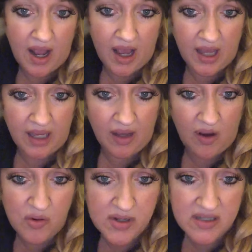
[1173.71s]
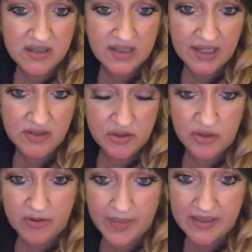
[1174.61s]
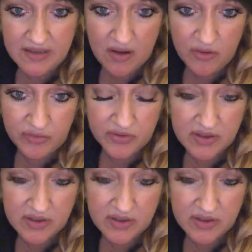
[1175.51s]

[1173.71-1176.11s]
I always stayed true to myself,